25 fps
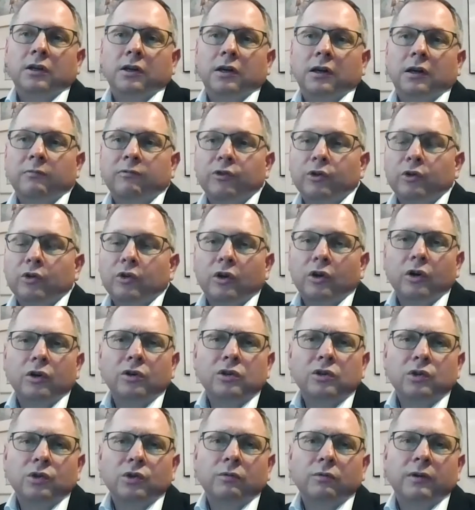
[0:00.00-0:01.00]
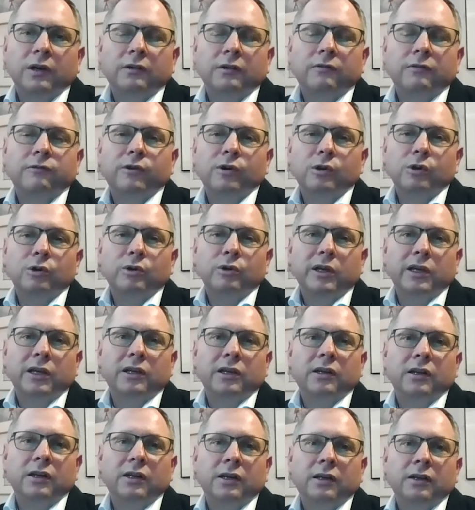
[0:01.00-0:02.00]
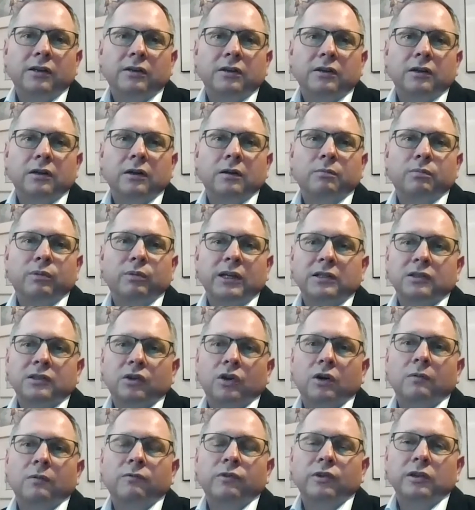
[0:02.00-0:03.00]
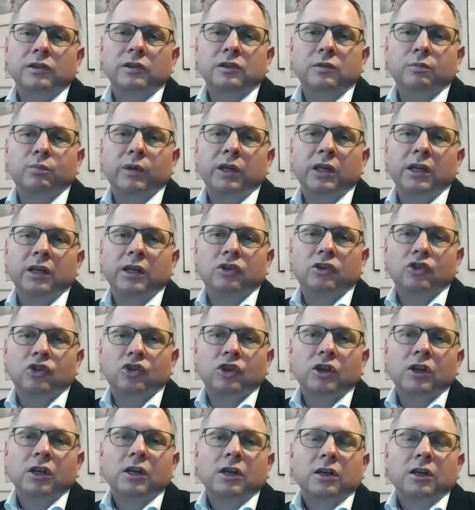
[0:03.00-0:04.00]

And for those who were following the press conference speech,